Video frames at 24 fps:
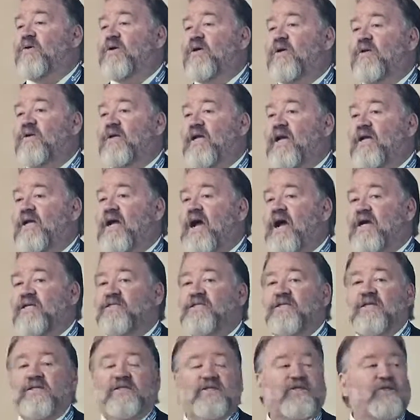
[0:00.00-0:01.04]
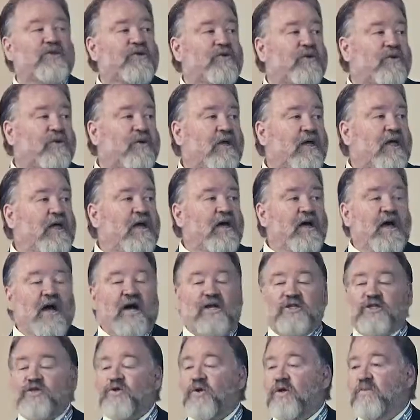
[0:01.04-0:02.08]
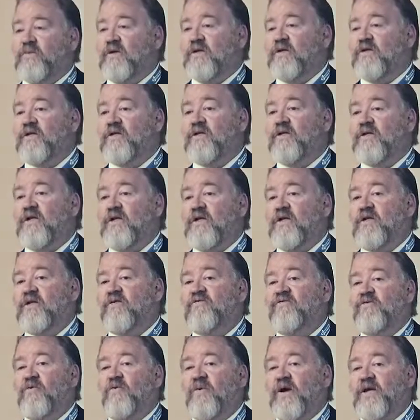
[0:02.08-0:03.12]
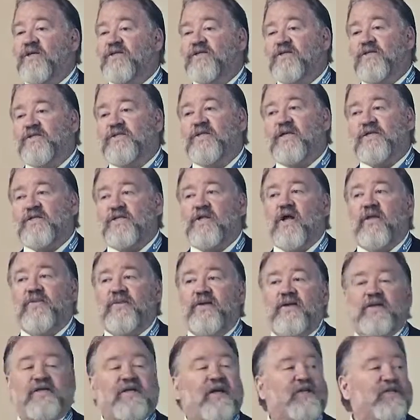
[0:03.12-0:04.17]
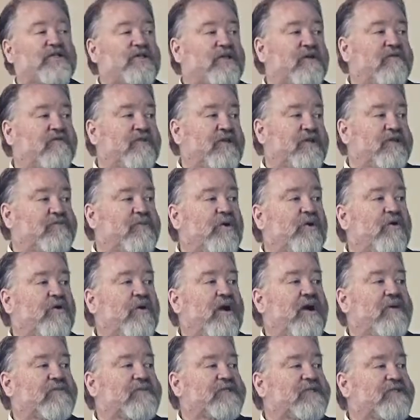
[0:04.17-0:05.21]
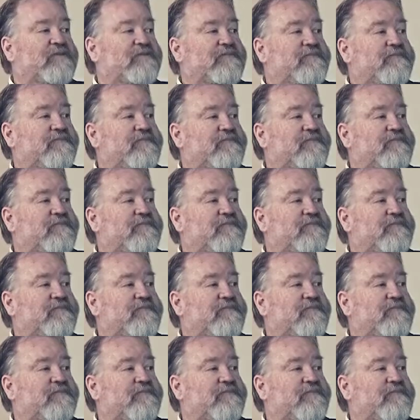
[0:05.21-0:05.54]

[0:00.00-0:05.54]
can get access to treatment in different ways, because that's not the intention of these programs.